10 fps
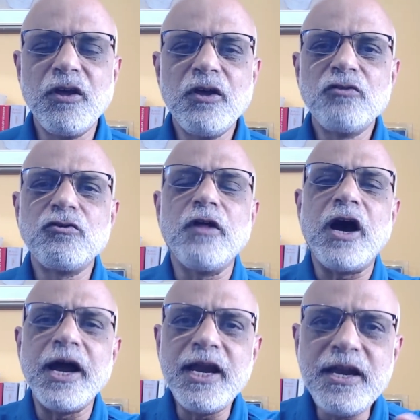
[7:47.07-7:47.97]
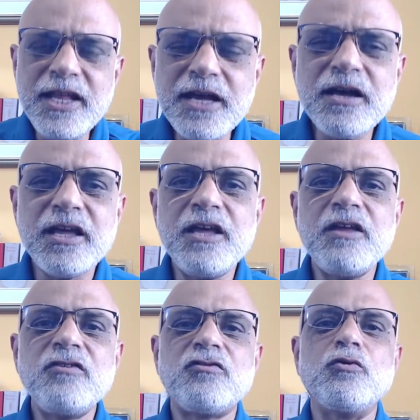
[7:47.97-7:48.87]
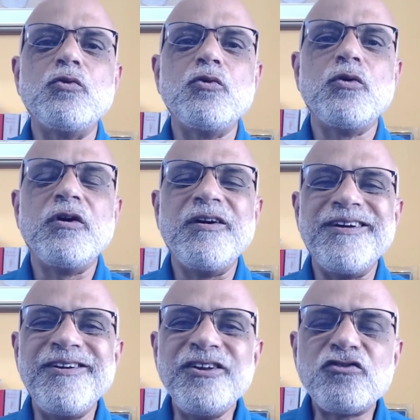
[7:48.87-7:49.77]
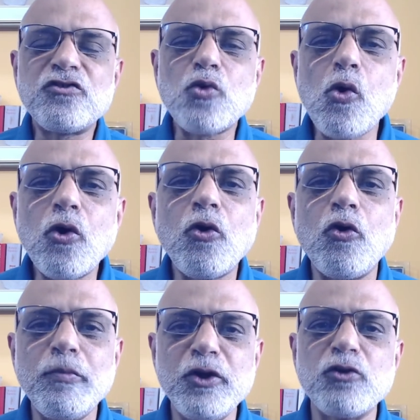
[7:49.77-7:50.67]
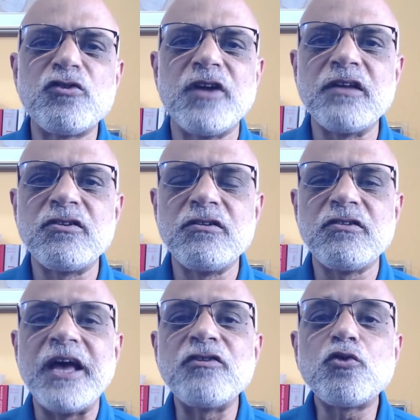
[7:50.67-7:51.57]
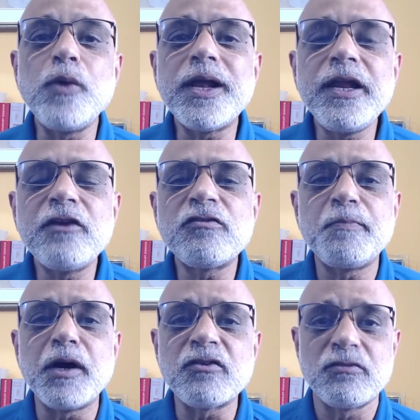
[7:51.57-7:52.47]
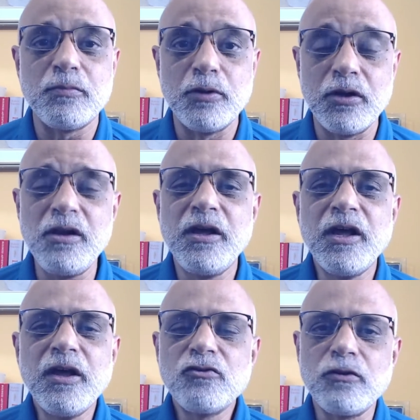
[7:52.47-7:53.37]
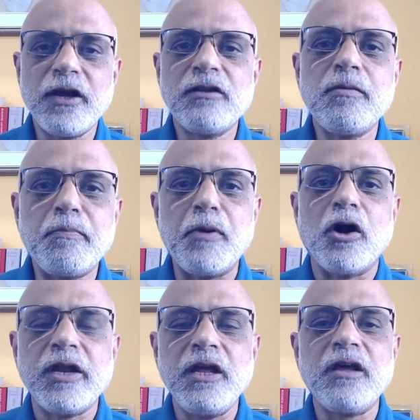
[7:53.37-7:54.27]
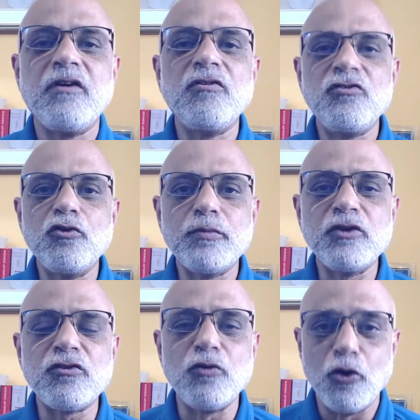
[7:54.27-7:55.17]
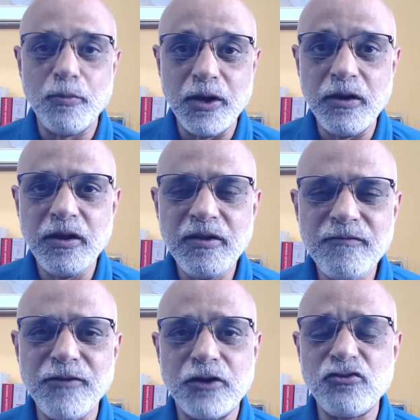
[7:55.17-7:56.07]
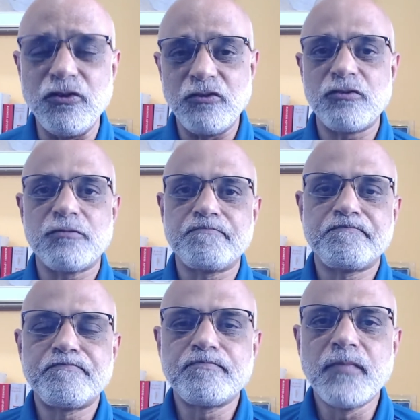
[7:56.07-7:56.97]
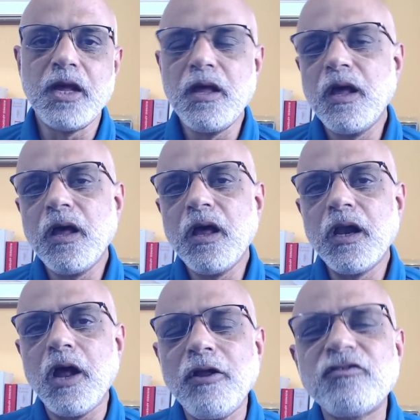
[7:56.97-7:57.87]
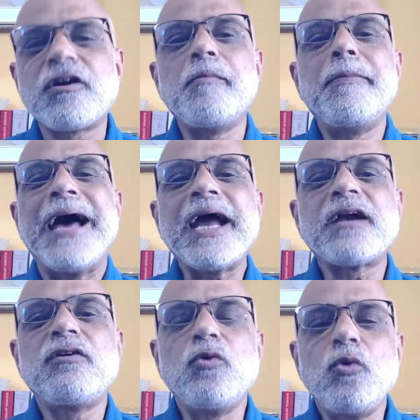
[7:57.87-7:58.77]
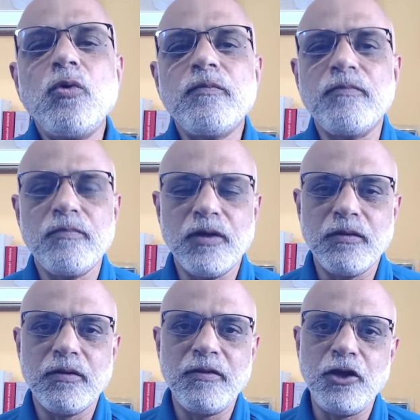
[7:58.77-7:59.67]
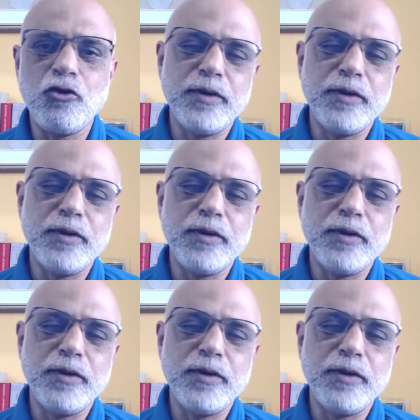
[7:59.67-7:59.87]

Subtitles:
So the idea is to restore homeostasis as quickly as possible so that the body can resume its normal functions. Now let's come back to the human